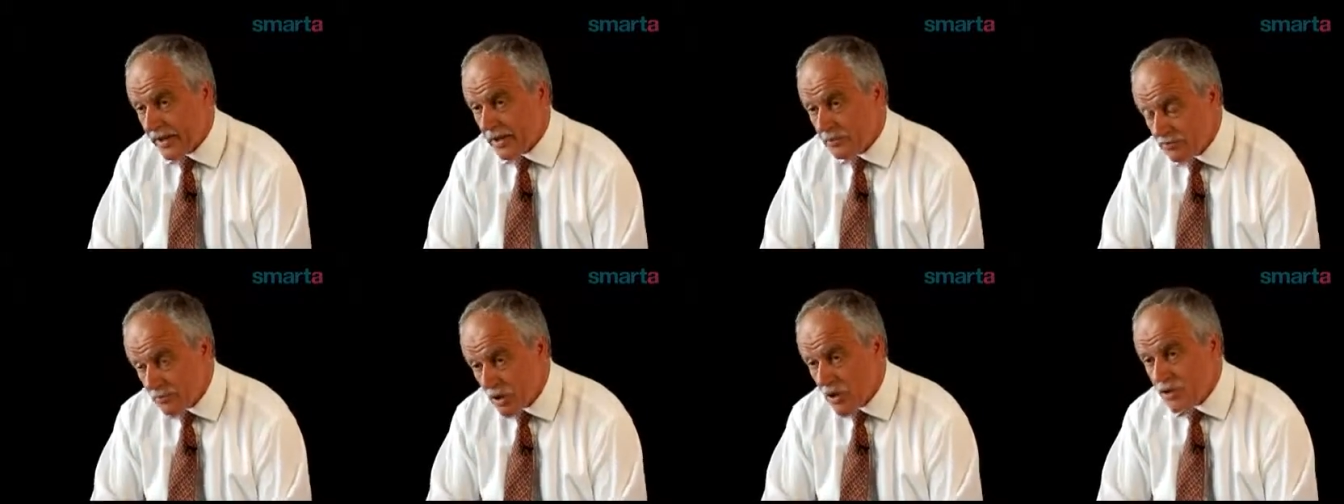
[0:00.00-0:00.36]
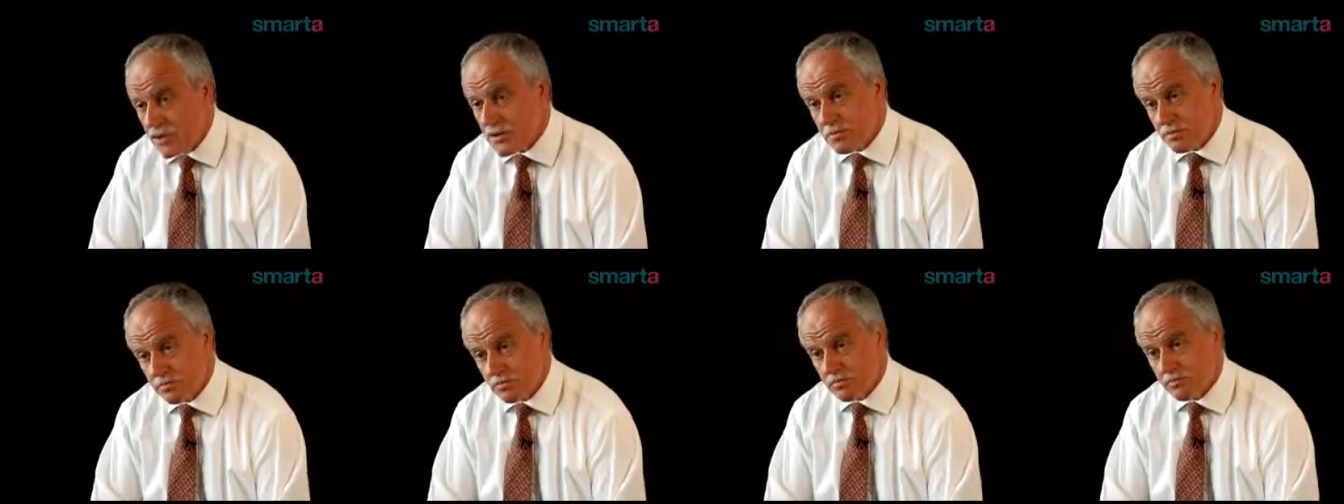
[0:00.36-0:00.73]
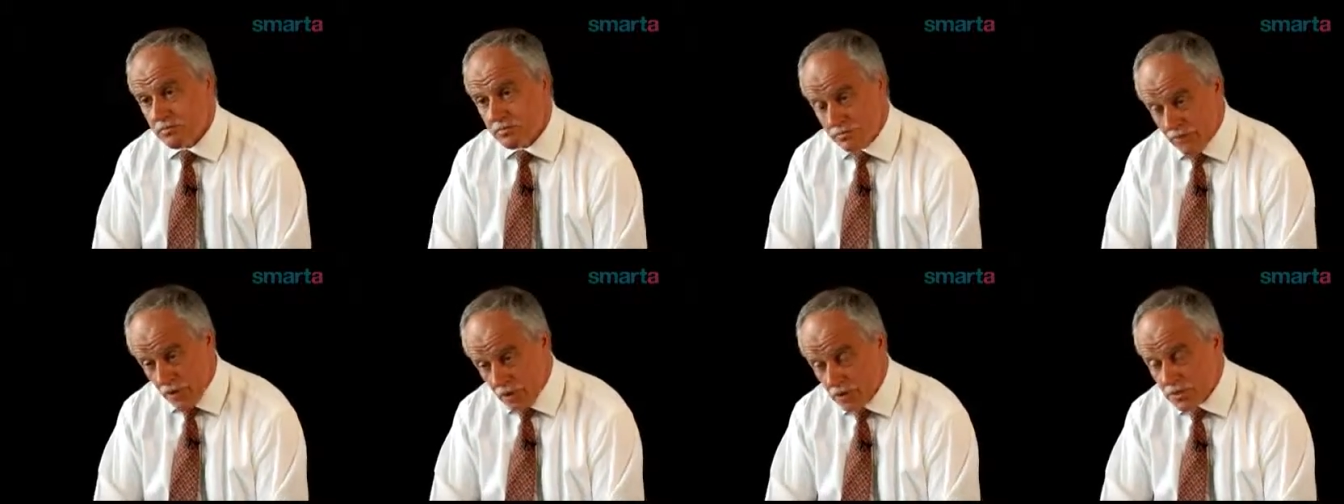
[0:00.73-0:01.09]
Most
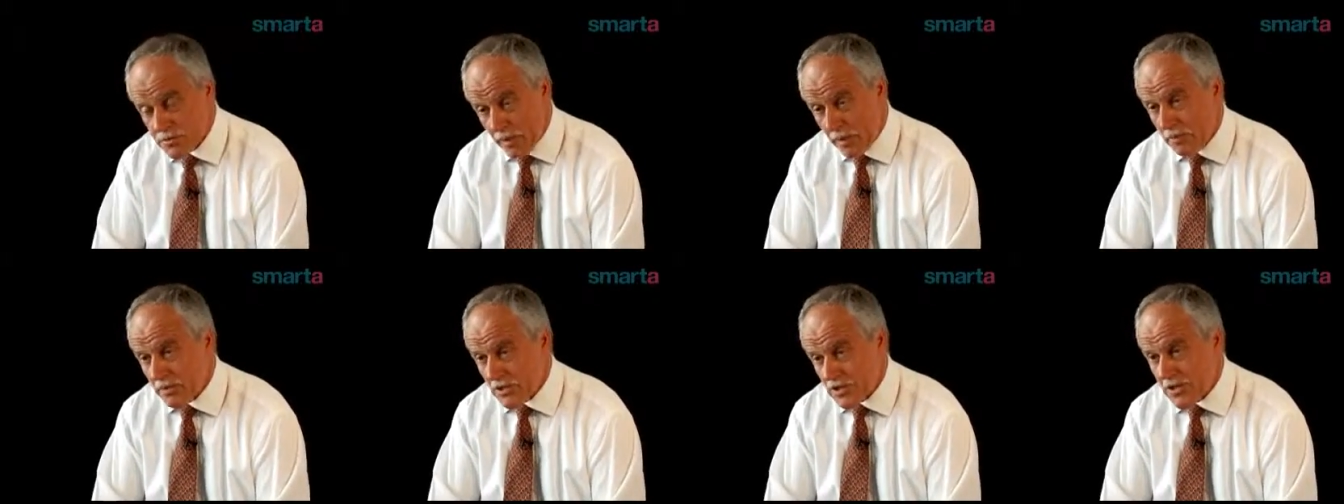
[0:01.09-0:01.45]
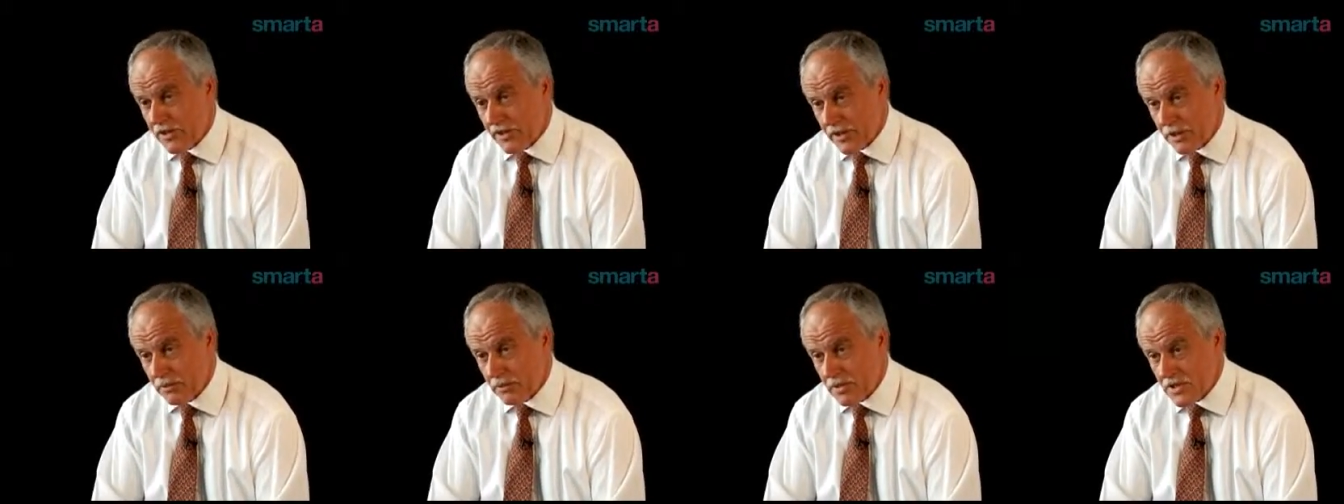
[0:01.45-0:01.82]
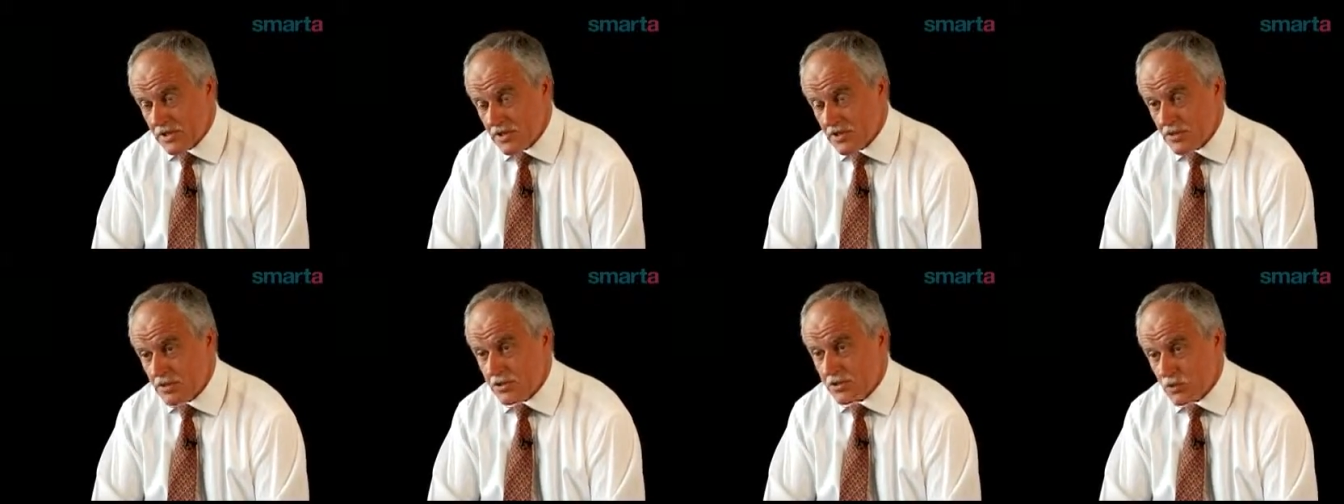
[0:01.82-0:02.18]
most people starting at
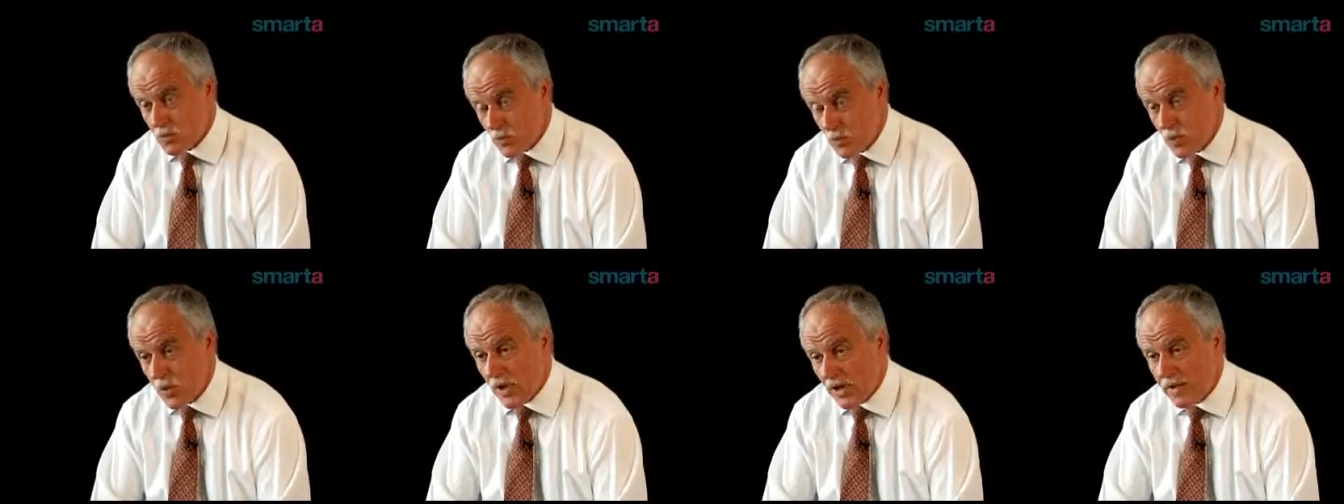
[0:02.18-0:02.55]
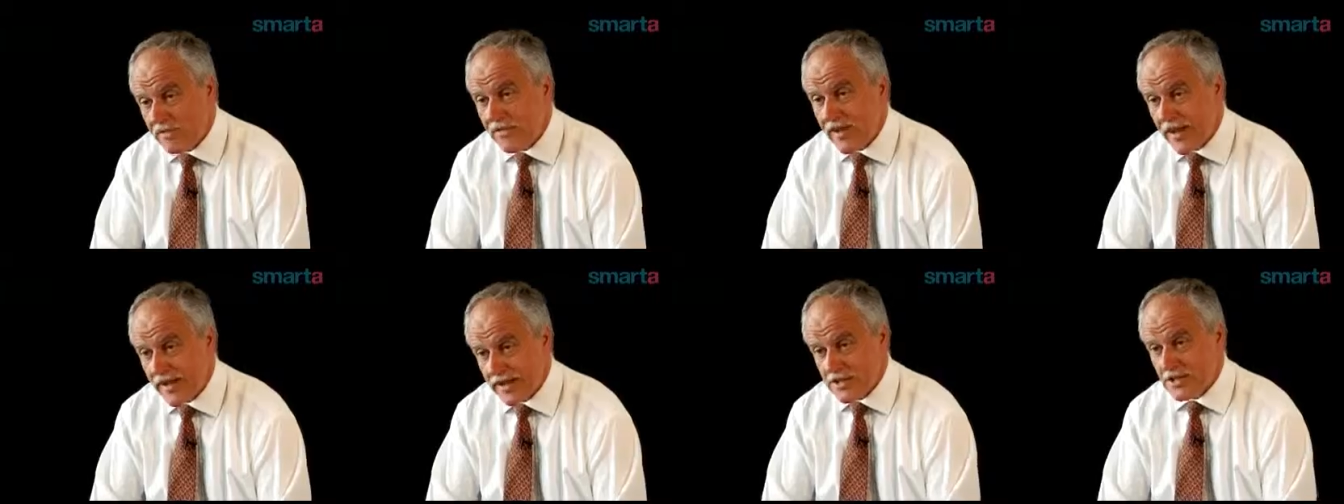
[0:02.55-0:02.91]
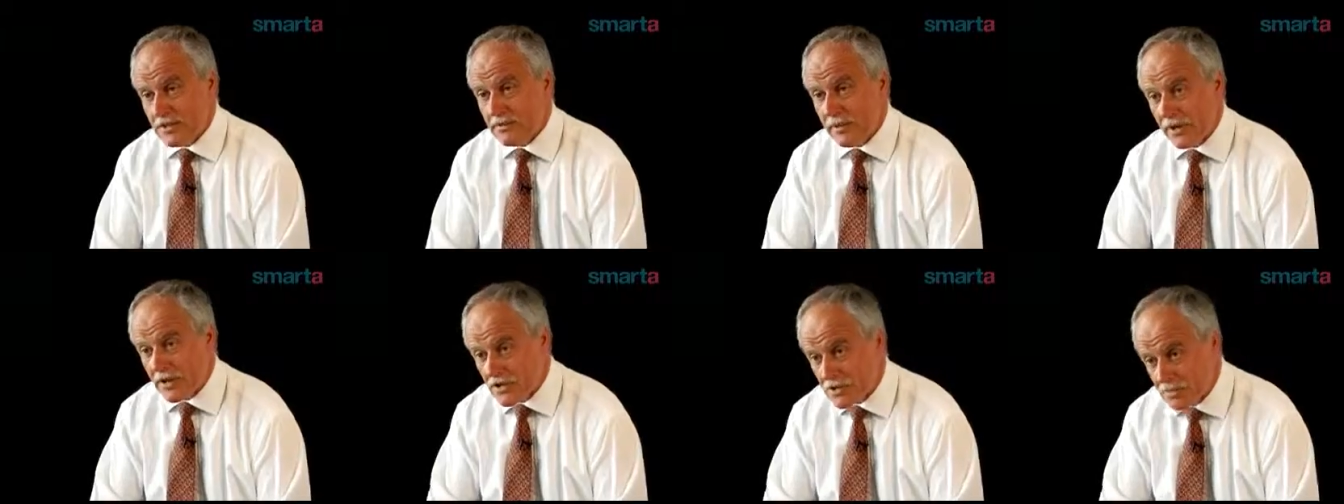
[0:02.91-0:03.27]
businesses will have had
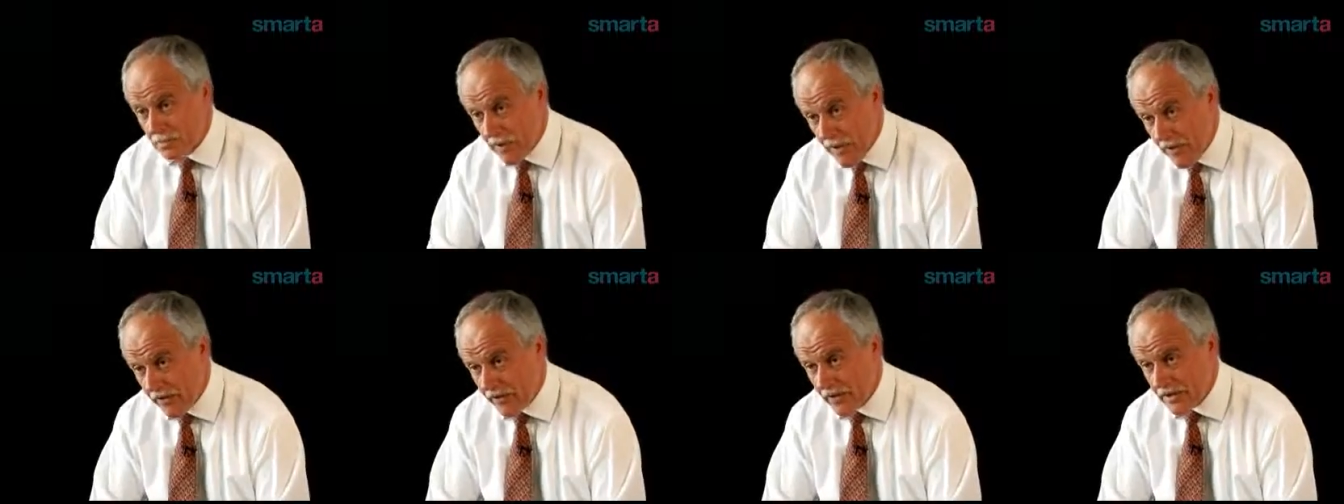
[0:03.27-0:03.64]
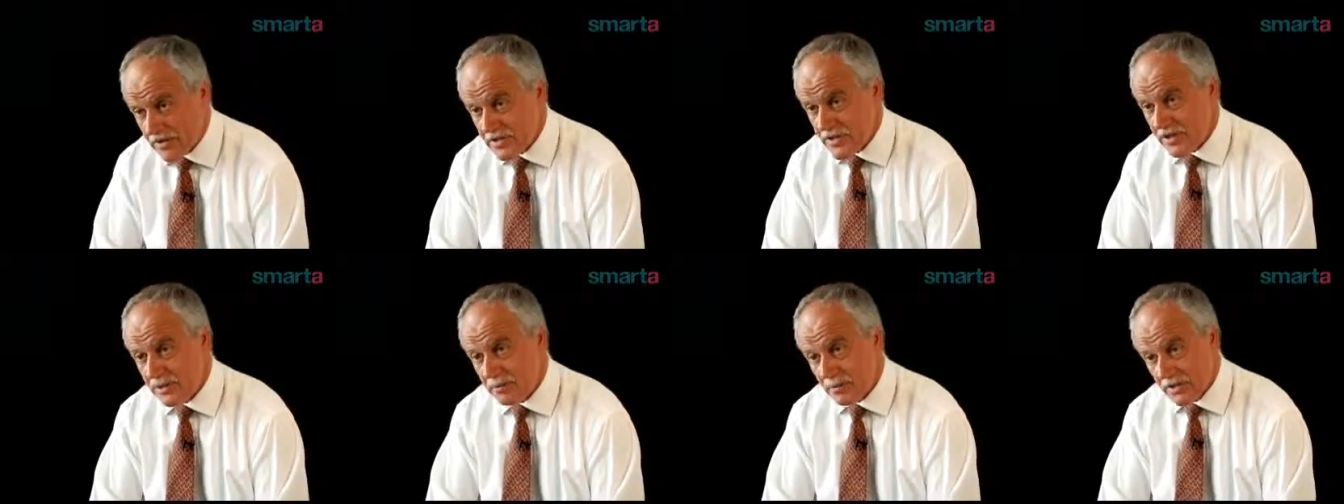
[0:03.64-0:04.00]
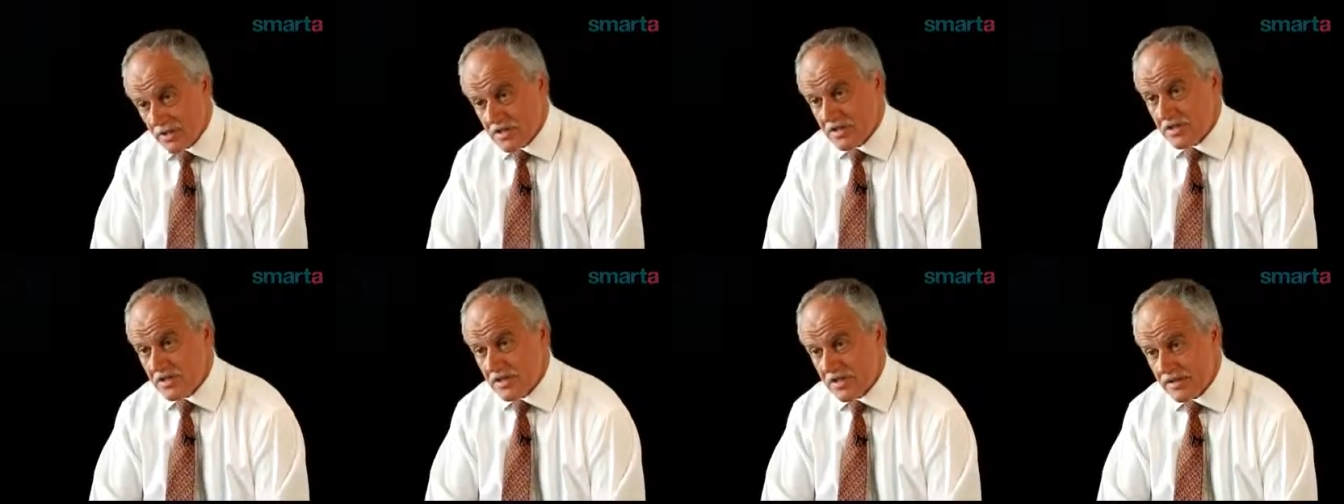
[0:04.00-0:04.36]
some experience in the
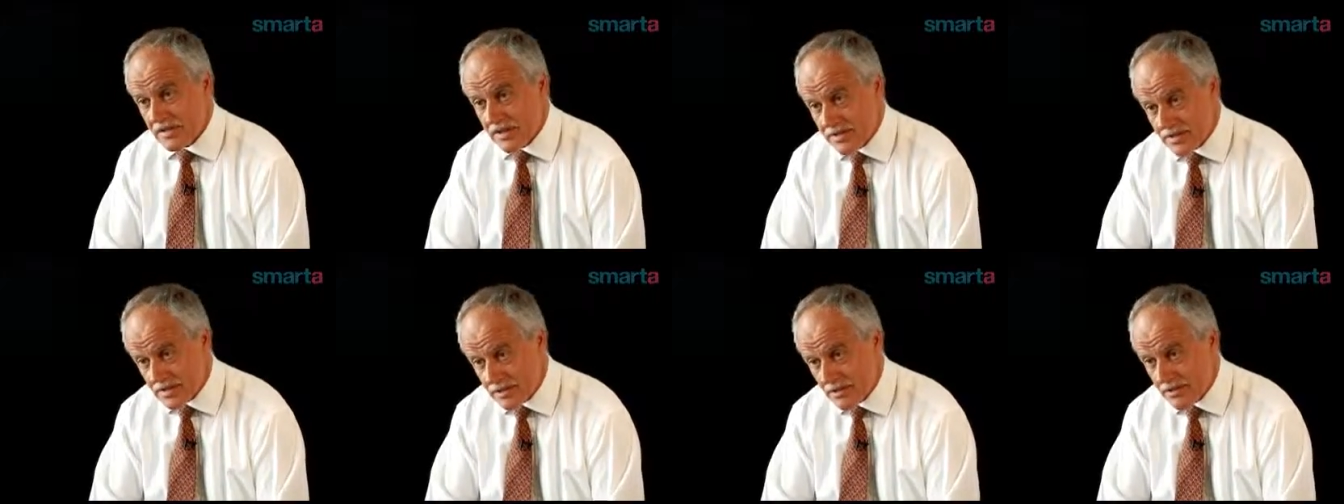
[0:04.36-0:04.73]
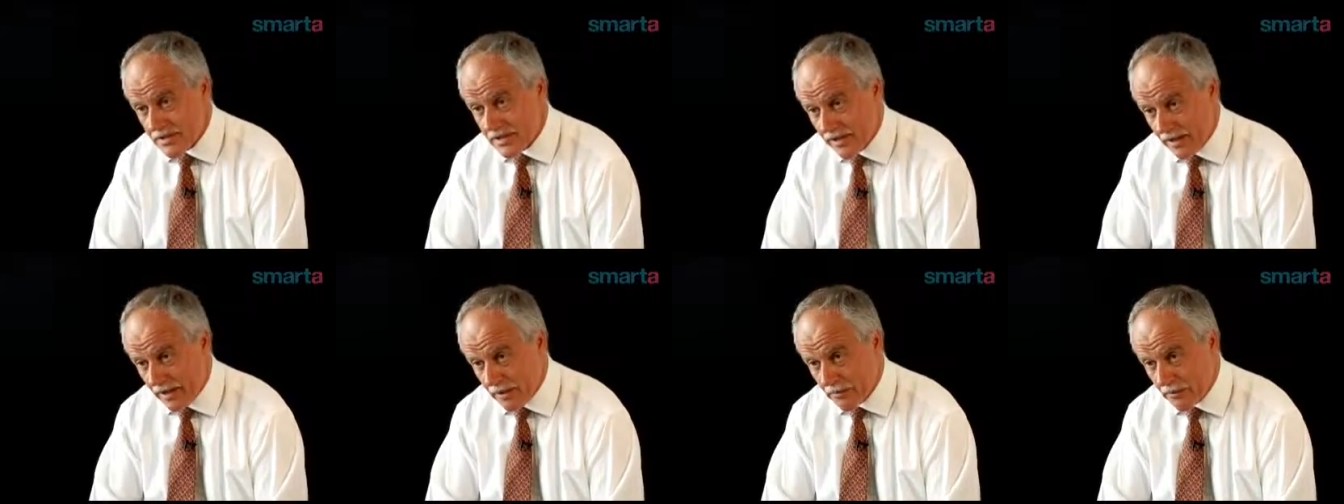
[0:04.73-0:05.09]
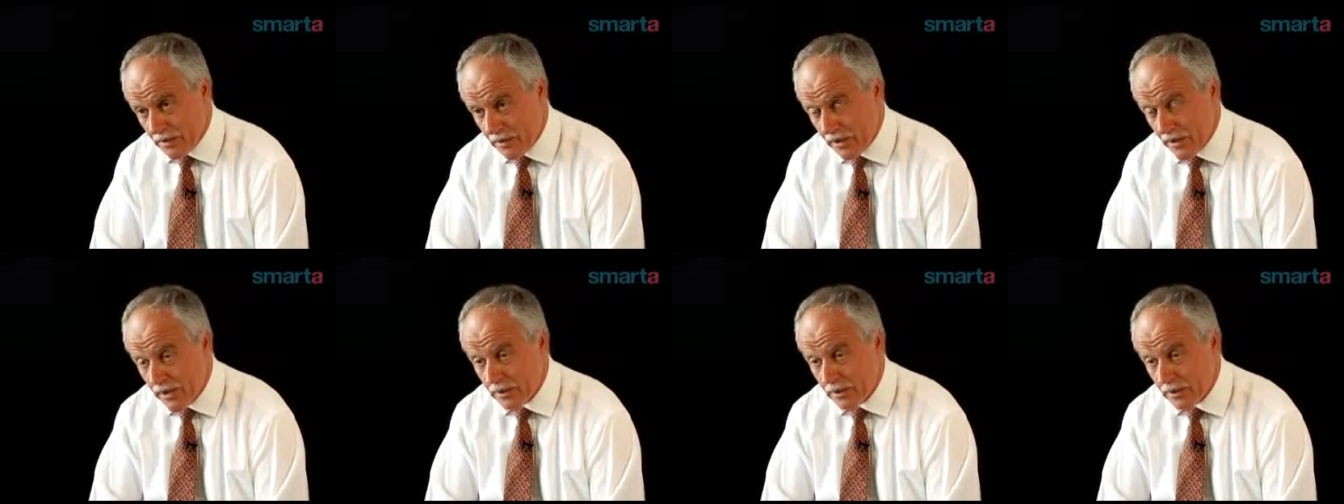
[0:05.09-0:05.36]
business that they're starting up,